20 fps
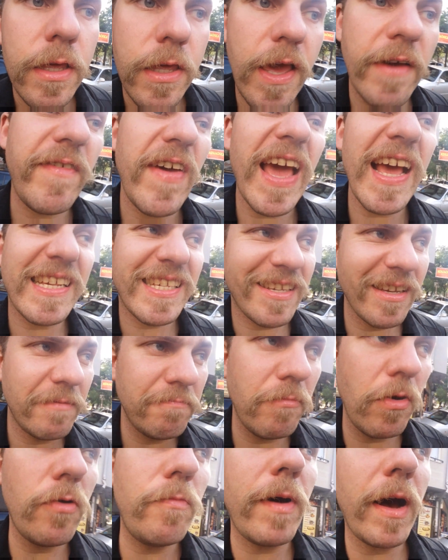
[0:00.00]
You have
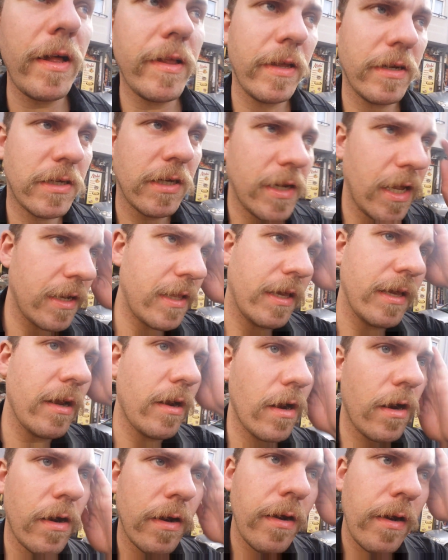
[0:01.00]
excellent mobile internet
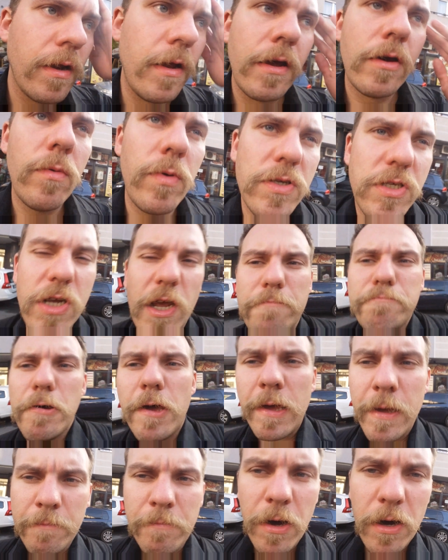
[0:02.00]
here, which I
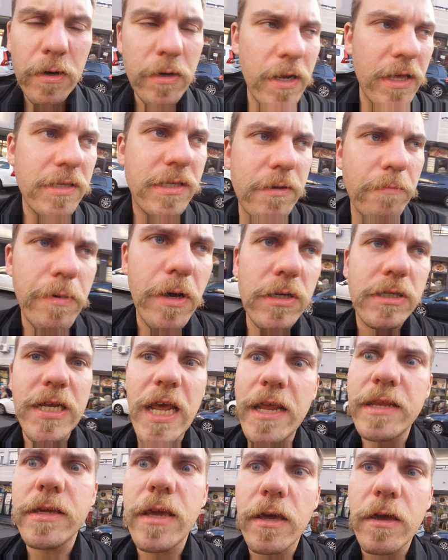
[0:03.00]
pay about, it's about
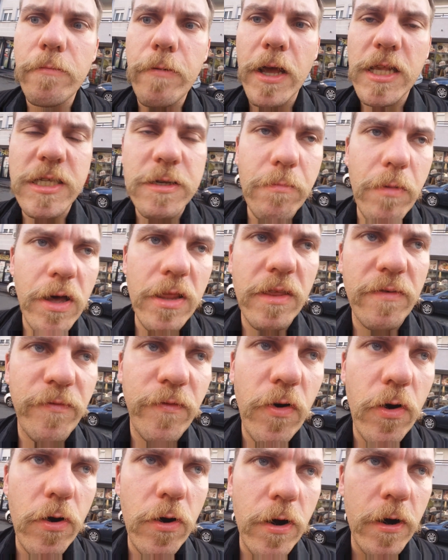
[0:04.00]
10 gigabytes a month
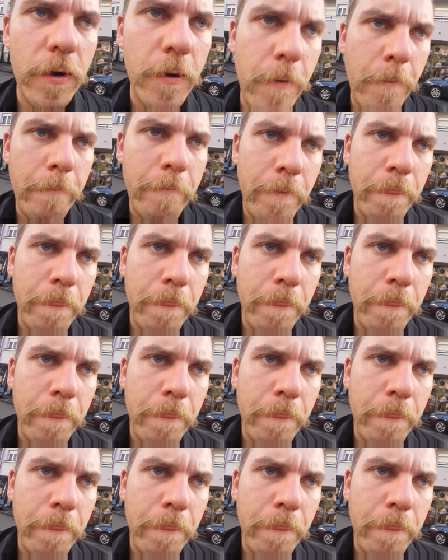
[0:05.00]
for